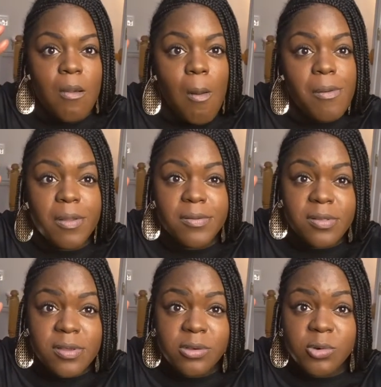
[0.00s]
Y'all hear
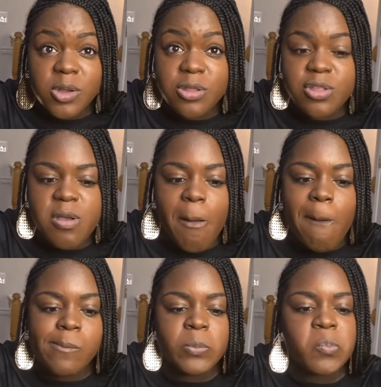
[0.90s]
that crunch?
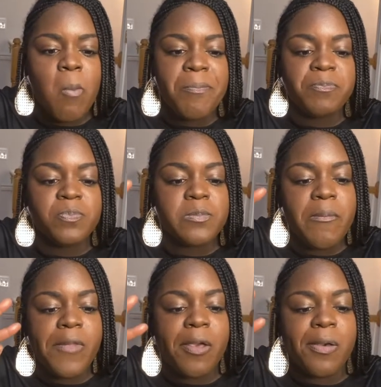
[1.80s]

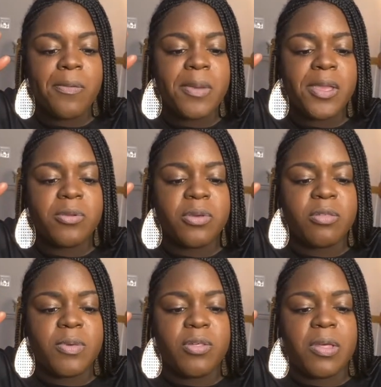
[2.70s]
Homemade
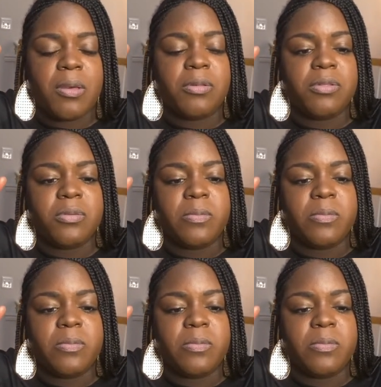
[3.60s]
crispy shells.